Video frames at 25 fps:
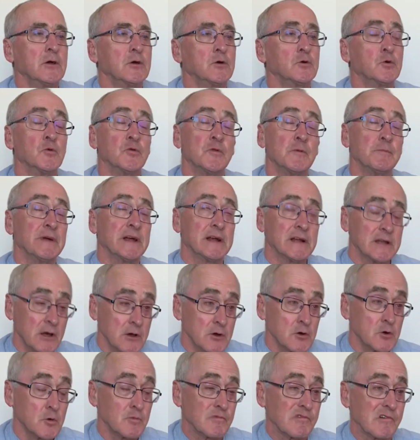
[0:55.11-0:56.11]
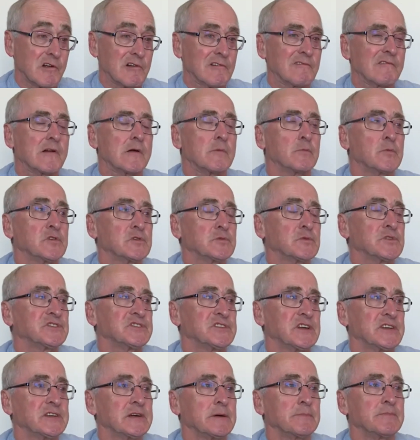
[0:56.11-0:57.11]
called the Big Local Program, which was
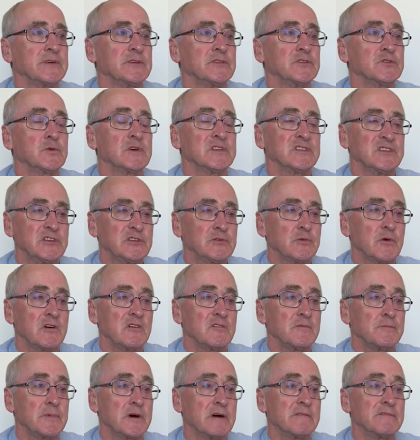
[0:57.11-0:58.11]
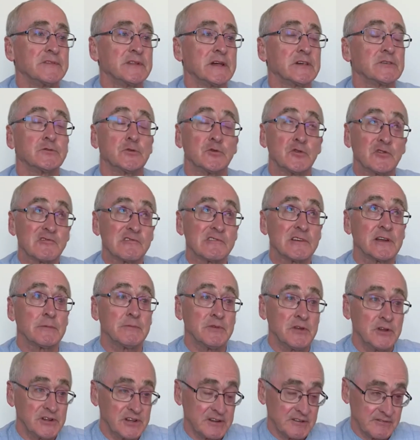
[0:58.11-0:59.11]
set up in 2012 by the National Lottery
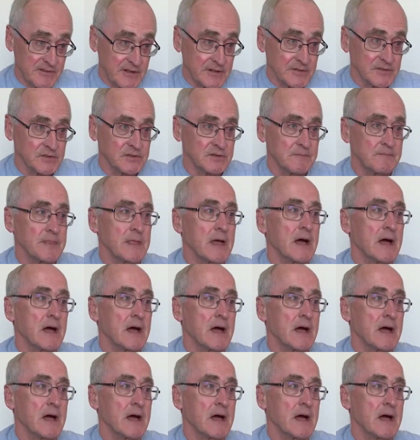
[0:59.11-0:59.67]
Community Fund.